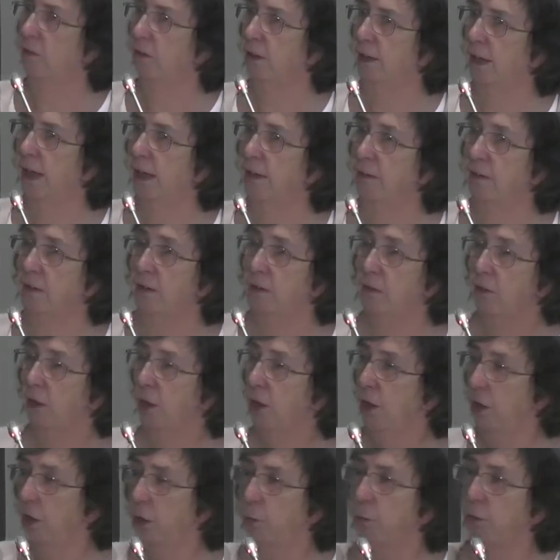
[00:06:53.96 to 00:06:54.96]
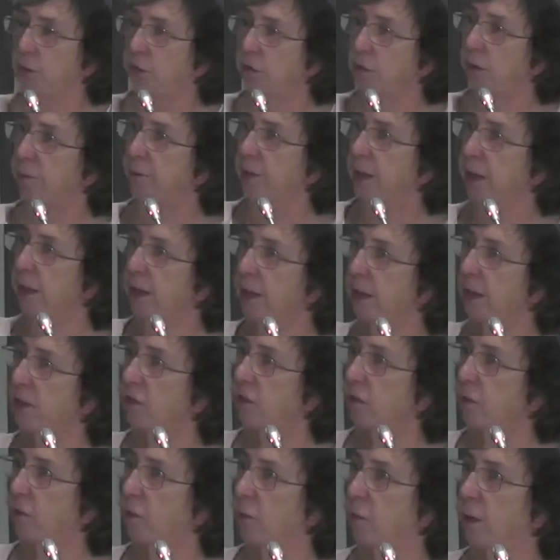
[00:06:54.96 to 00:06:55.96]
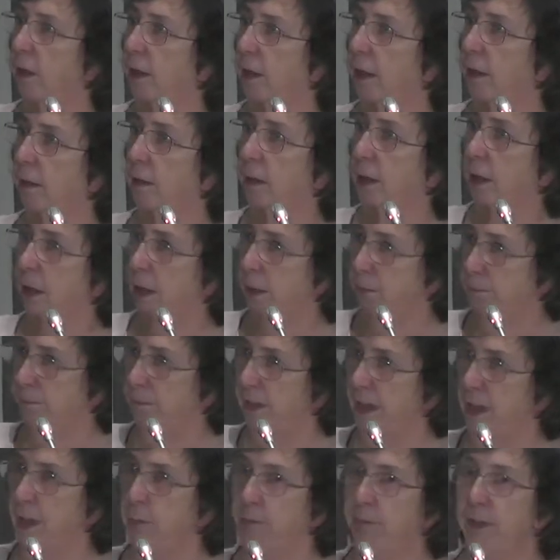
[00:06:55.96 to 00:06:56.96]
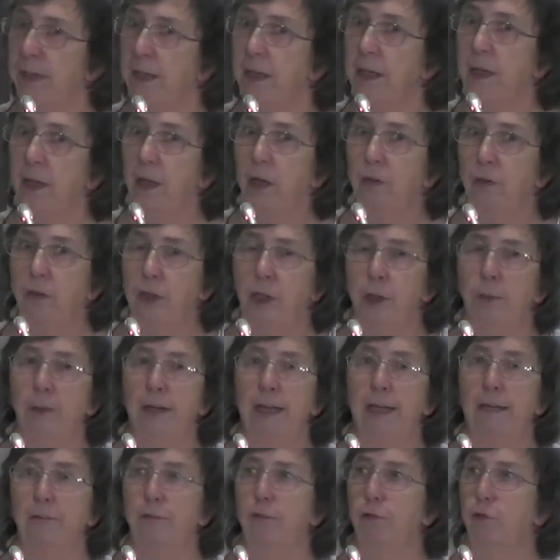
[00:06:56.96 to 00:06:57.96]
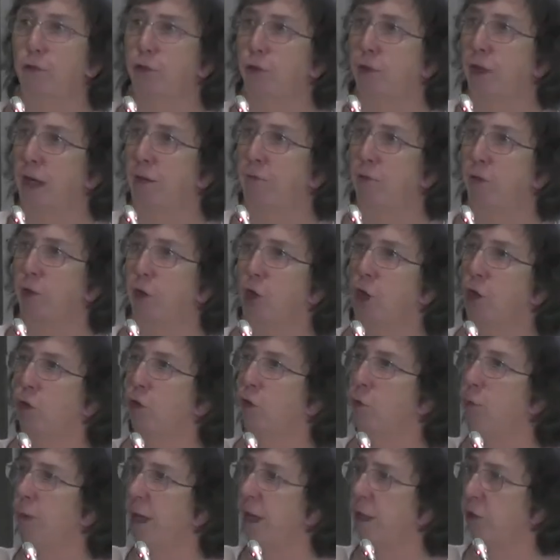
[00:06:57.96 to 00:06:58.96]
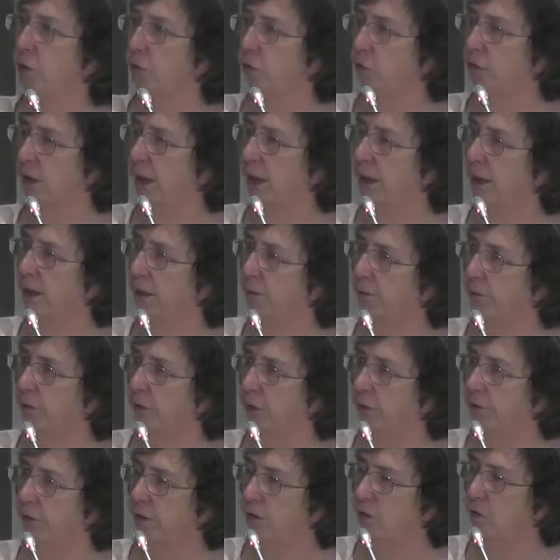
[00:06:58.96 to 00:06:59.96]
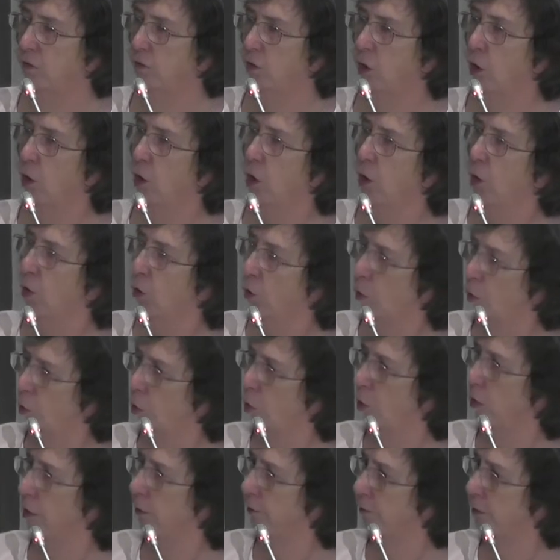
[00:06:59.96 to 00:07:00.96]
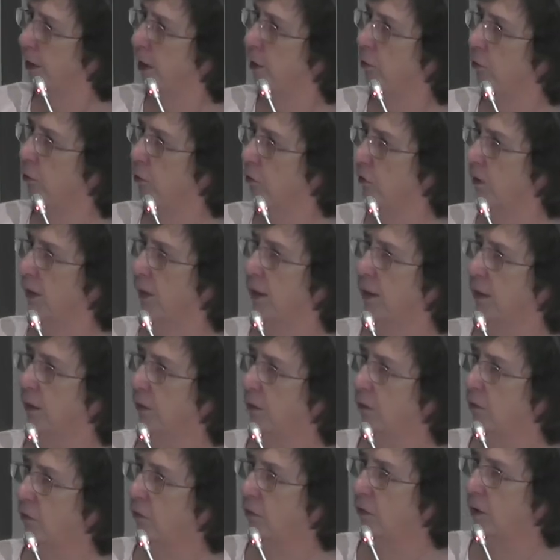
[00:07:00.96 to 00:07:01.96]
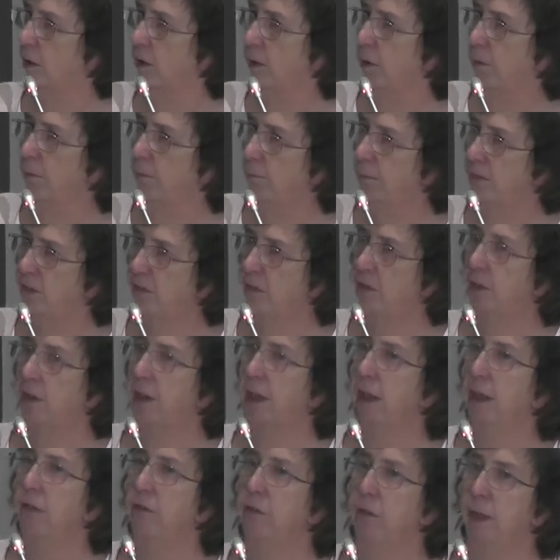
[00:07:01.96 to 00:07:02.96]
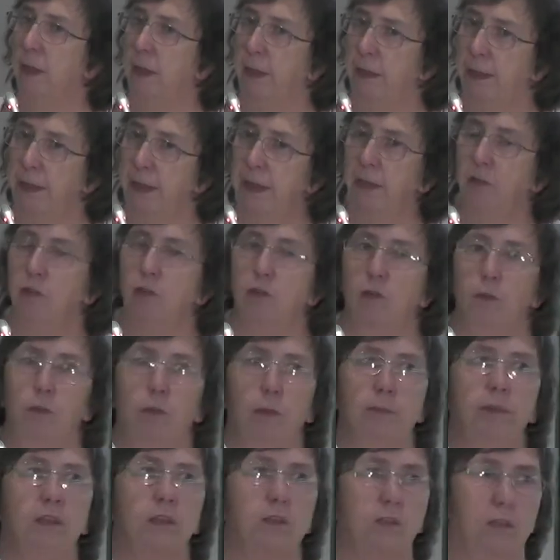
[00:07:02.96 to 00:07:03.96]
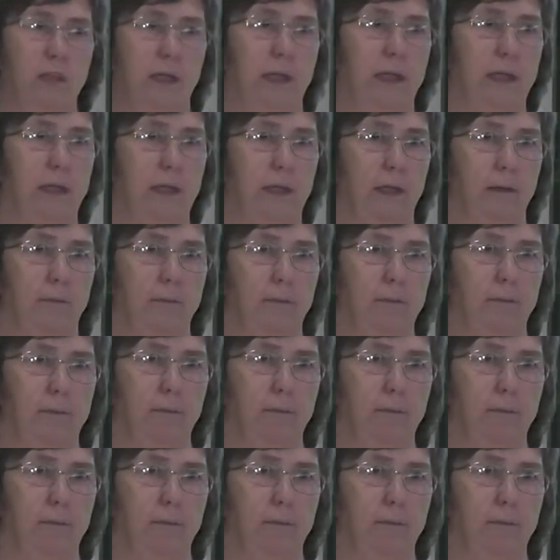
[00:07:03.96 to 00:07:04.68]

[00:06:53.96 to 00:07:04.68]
as a candidate, you want something nice to wear. It may be that you have to travel to where you're standing for office. All of those things mitigate against women standing.